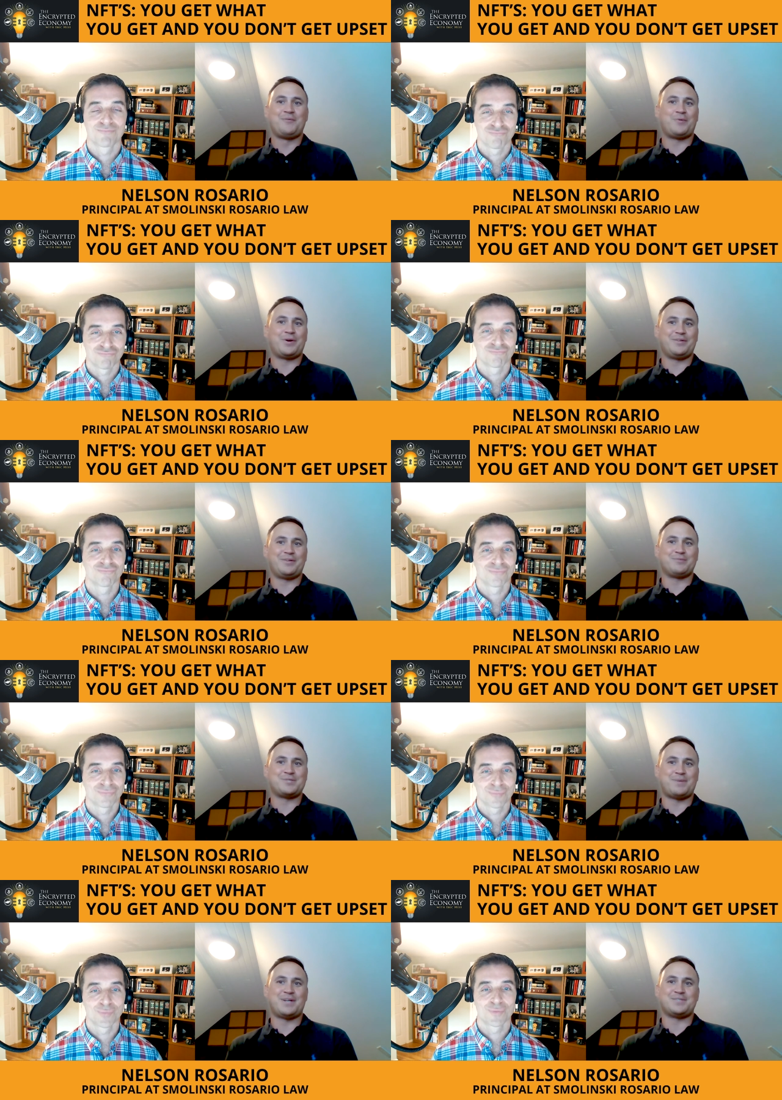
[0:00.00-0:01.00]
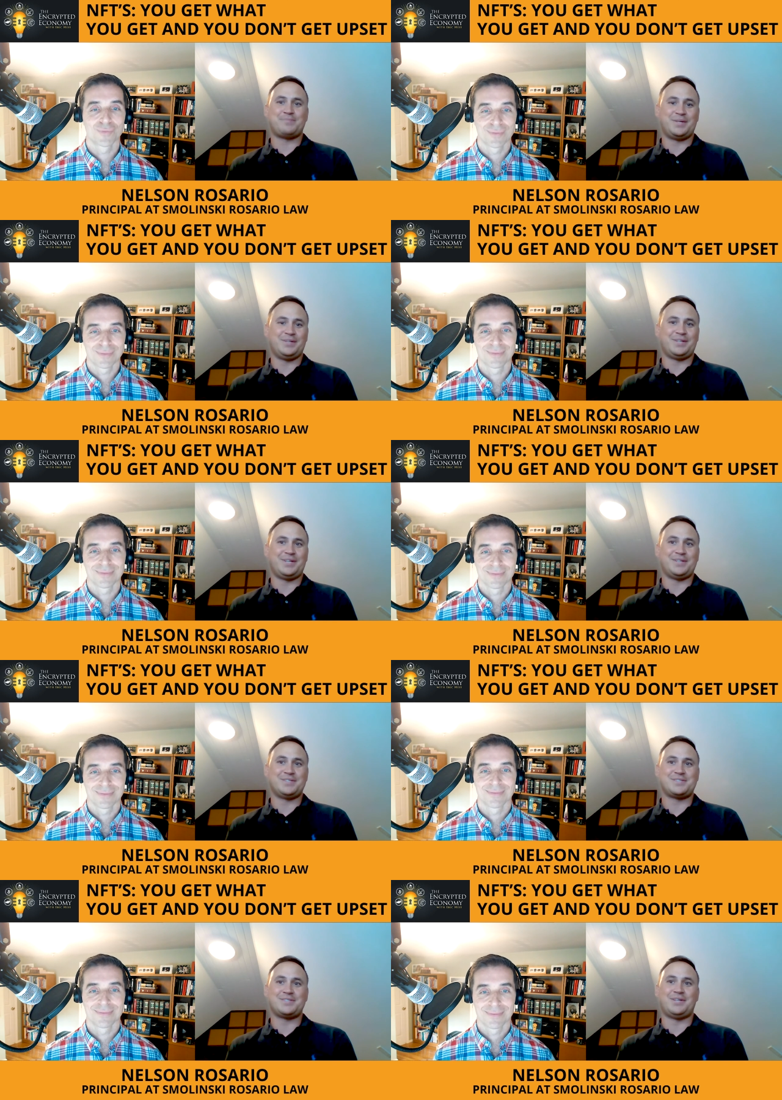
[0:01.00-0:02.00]
Speaker 1: What are their
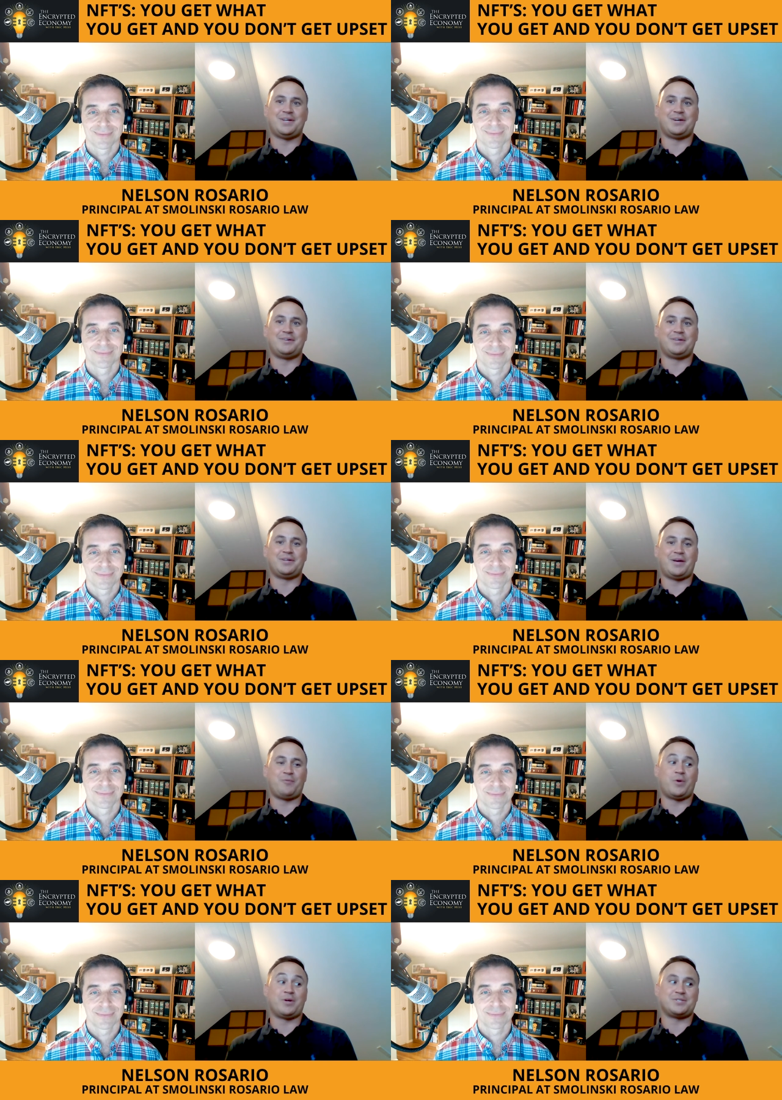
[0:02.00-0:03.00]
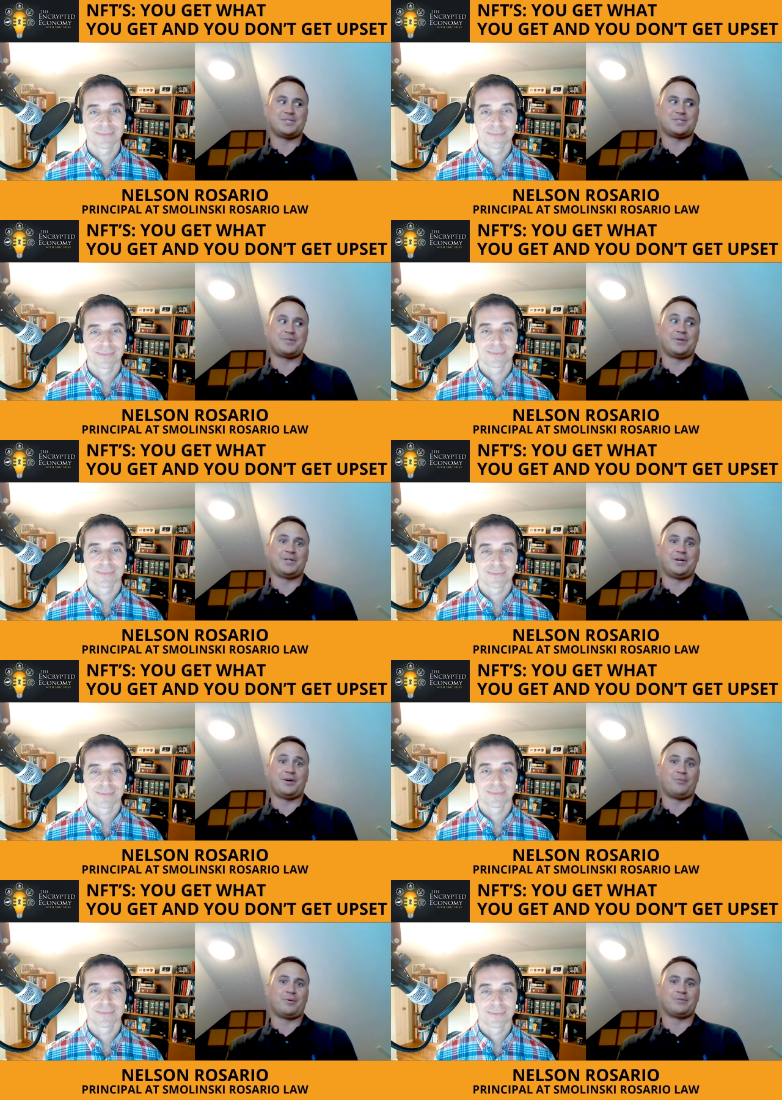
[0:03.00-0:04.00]
responsibilities, you know, and where is this going to
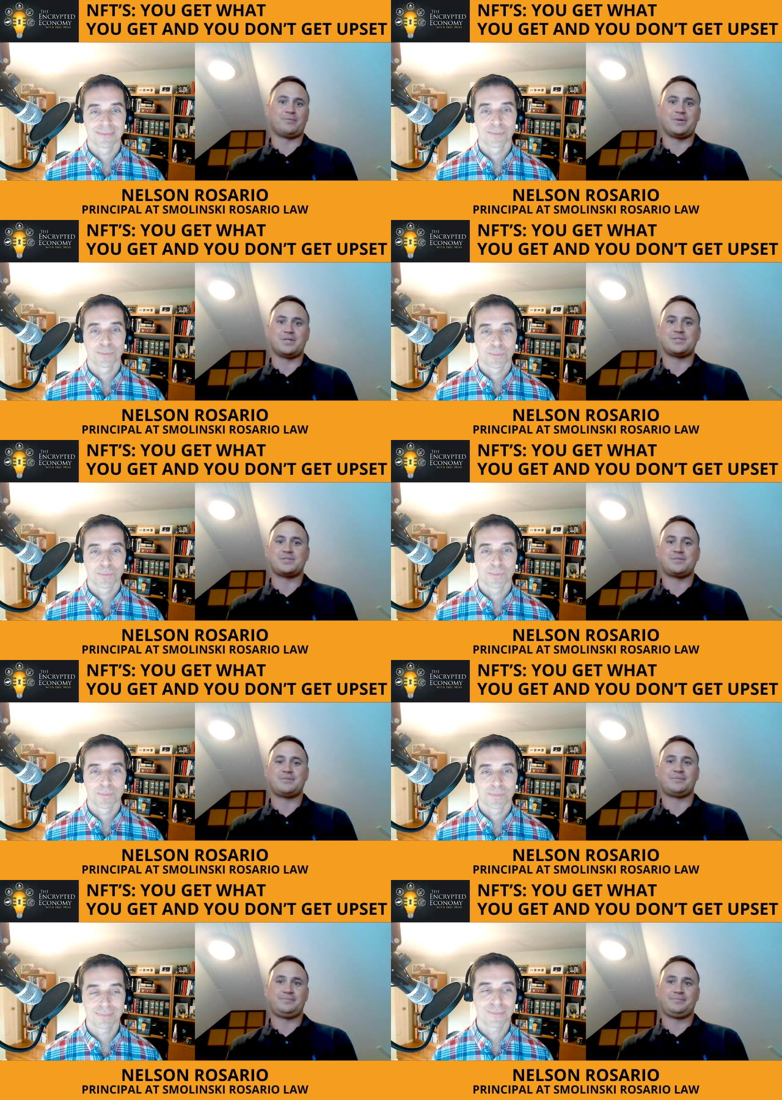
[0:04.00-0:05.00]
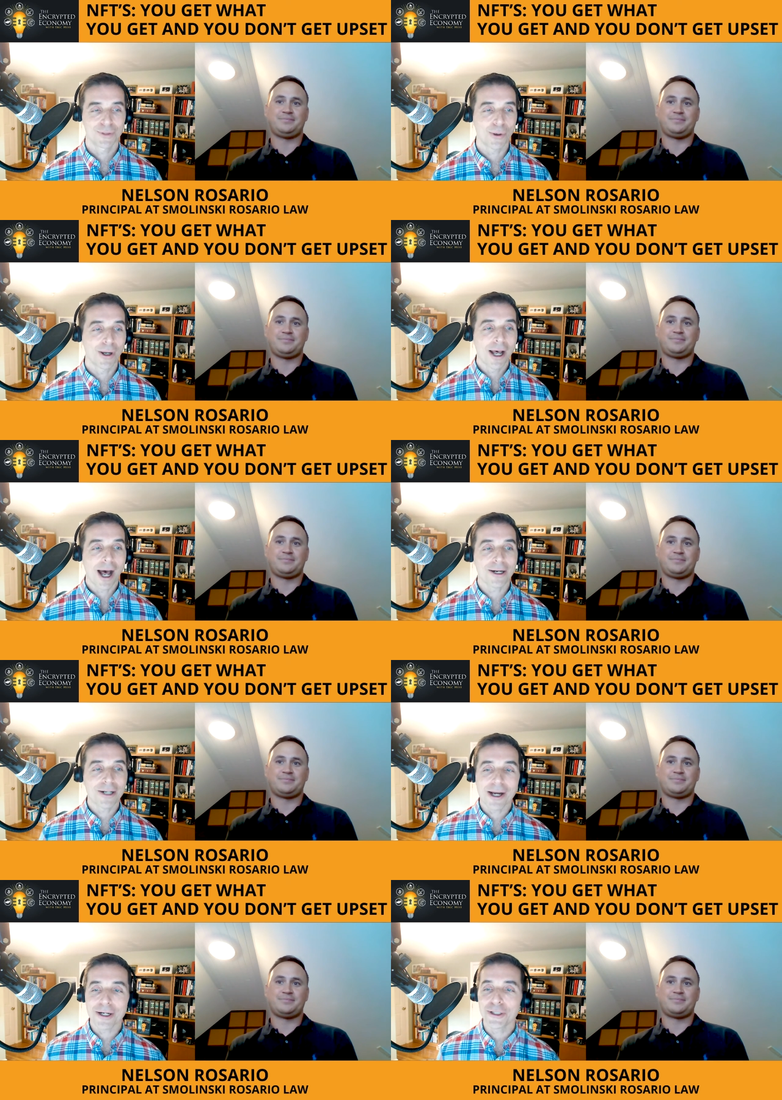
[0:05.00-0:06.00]
go? Where are the risks?
Speaker 2: So I'm
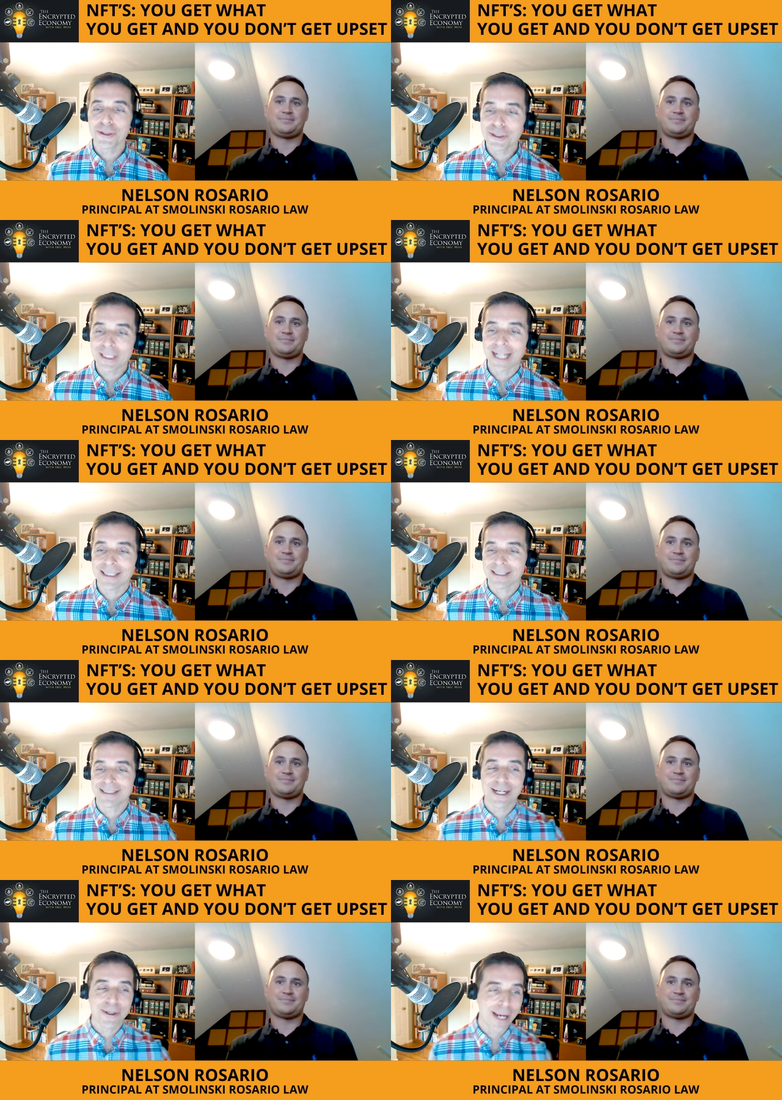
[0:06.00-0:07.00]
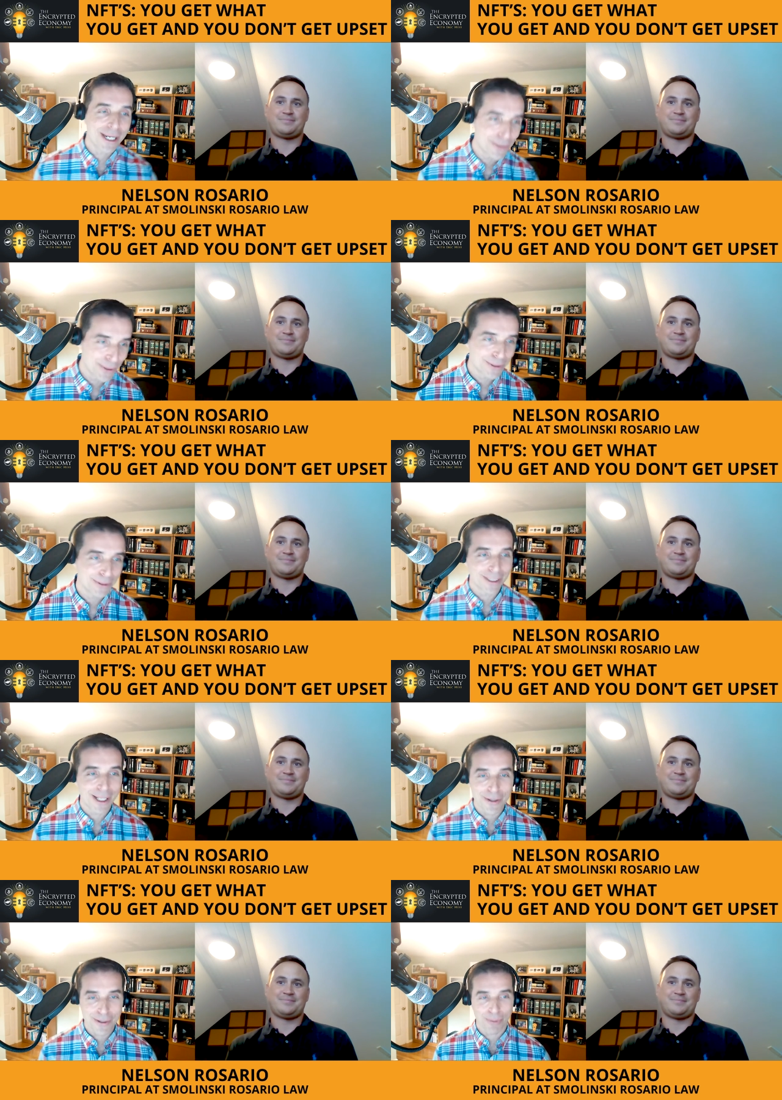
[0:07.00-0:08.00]
going to use that as a segue to
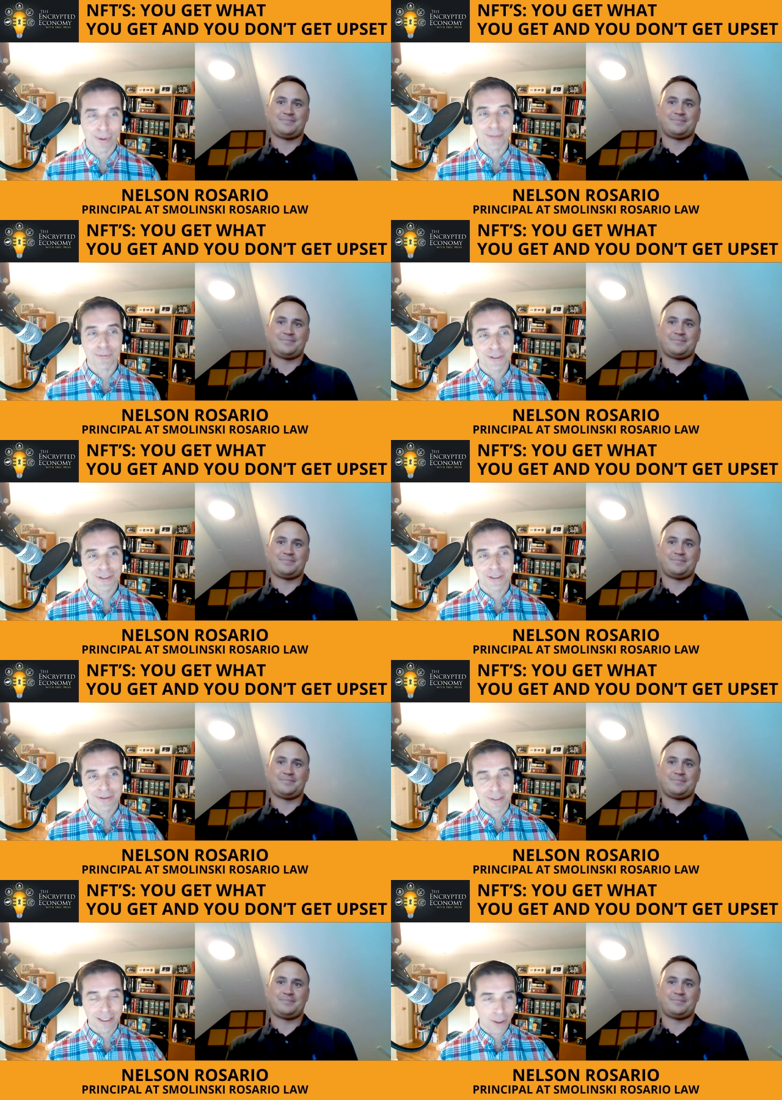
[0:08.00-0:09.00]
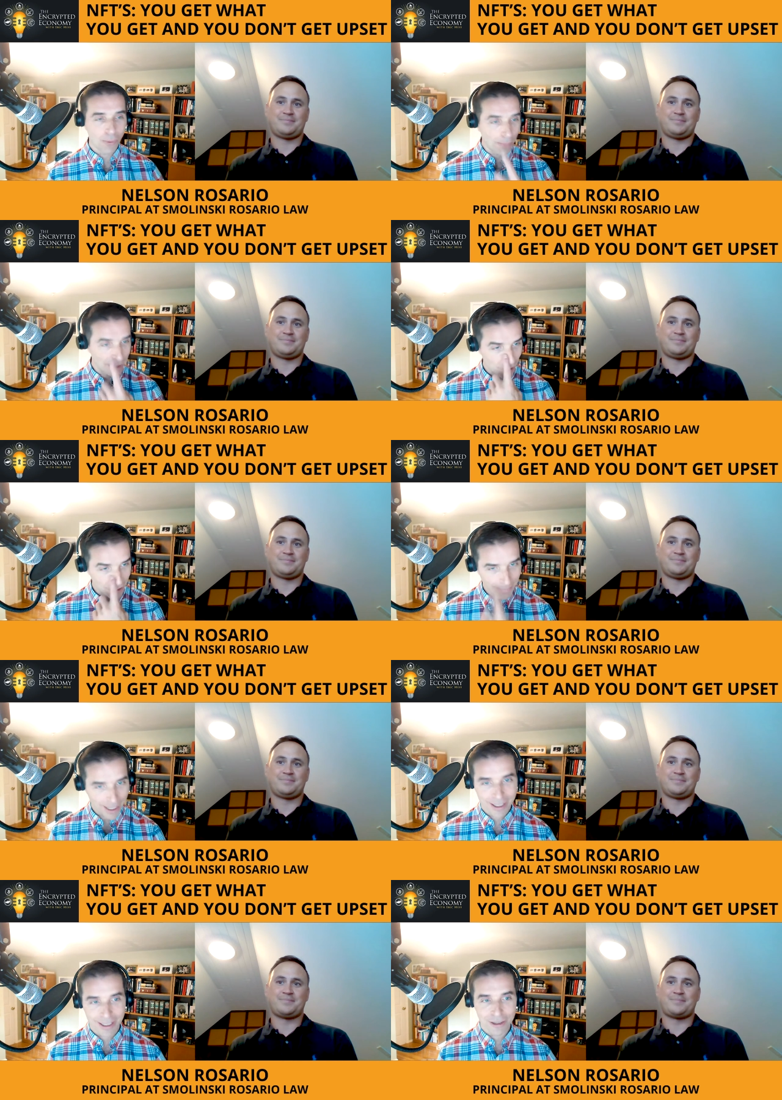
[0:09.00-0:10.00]
another point, which is, you know, what we talked
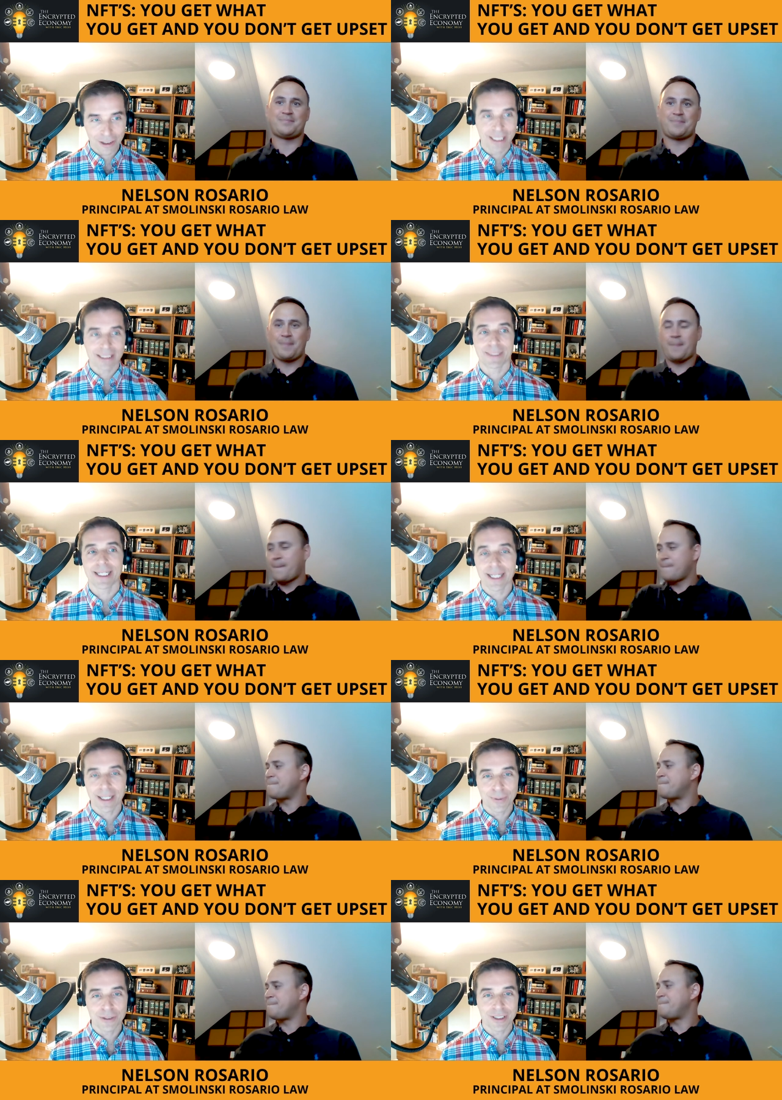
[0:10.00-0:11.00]
about initially at the beginning, which